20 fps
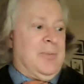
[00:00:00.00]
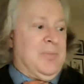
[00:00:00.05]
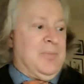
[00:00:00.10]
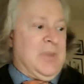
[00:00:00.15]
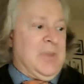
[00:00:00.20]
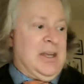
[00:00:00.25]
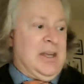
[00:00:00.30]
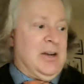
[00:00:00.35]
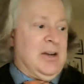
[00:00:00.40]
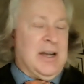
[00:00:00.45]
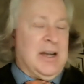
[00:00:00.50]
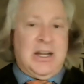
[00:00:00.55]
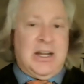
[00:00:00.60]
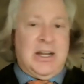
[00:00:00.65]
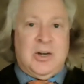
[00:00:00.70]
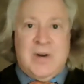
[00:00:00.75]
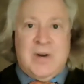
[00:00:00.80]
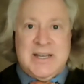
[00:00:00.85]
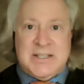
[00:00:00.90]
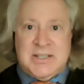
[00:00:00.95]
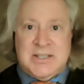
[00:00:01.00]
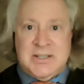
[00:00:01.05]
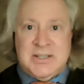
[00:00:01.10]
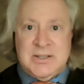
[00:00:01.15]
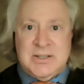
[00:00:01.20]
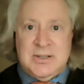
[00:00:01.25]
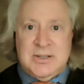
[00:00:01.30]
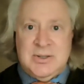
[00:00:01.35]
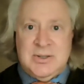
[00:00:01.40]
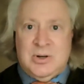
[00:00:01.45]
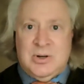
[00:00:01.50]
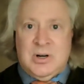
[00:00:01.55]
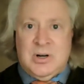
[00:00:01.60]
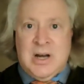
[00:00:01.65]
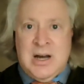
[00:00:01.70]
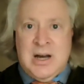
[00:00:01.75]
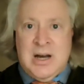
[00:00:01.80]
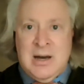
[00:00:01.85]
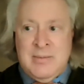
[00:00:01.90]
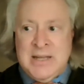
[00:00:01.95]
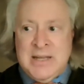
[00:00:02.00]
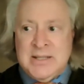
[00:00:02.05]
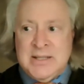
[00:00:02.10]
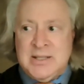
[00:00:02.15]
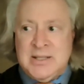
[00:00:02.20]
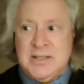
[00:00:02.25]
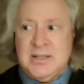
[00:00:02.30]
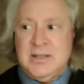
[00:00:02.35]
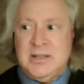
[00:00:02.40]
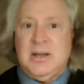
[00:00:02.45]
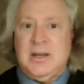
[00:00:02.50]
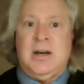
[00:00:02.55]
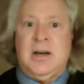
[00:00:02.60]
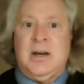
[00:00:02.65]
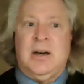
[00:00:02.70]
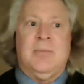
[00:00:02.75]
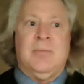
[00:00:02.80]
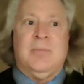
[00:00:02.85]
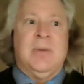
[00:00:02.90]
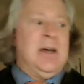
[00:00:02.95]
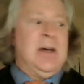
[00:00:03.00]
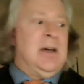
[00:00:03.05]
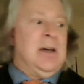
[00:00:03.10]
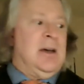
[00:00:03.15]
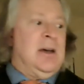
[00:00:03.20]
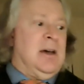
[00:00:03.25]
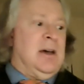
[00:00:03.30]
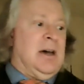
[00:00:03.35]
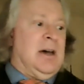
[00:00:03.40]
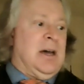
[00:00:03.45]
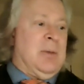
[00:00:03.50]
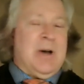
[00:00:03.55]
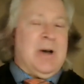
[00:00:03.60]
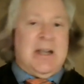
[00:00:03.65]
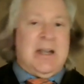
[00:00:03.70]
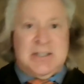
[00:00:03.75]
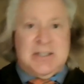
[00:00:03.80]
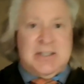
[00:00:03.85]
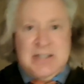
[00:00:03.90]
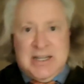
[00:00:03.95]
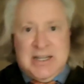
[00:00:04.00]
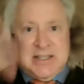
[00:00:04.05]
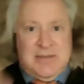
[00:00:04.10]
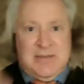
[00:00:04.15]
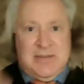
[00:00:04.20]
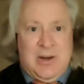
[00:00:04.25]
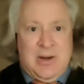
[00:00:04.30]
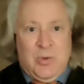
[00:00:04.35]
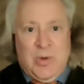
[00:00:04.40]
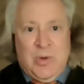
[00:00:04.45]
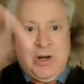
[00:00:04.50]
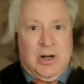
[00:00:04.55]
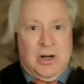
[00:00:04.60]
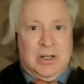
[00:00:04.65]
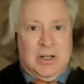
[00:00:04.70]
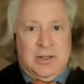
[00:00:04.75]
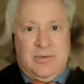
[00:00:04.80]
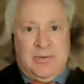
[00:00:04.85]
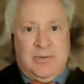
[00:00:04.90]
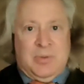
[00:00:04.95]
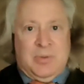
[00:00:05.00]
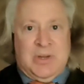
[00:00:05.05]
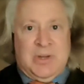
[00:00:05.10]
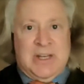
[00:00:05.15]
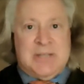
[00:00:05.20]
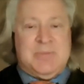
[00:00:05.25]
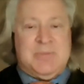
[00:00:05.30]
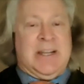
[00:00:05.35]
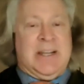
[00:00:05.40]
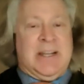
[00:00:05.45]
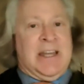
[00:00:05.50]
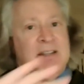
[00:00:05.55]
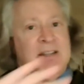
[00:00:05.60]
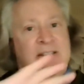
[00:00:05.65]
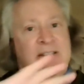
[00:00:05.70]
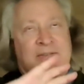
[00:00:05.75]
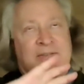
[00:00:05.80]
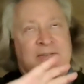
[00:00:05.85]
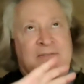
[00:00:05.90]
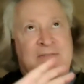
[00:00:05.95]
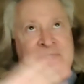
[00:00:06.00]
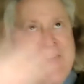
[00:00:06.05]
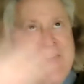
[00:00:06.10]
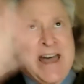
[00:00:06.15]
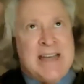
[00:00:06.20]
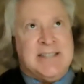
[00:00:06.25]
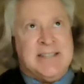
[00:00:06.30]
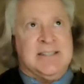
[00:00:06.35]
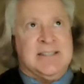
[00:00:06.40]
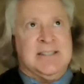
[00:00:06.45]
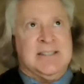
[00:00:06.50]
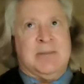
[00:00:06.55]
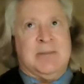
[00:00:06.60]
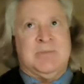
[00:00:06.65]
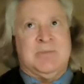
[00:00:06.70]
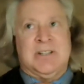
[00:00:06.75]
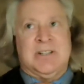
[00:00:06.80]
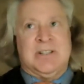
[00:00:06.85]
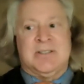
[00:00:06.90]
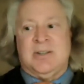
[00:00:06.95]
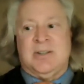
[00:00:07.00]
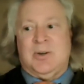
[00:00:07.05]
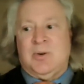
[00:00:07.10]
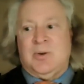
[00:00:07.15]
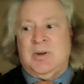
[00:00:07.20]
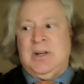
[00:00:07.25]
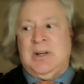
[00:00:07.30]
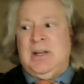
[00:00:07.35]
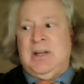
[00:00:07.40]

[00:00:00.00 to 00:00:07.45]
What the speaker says: hear any questions or comments. I apologize if I went all over the place, but again, it's a vast subject. So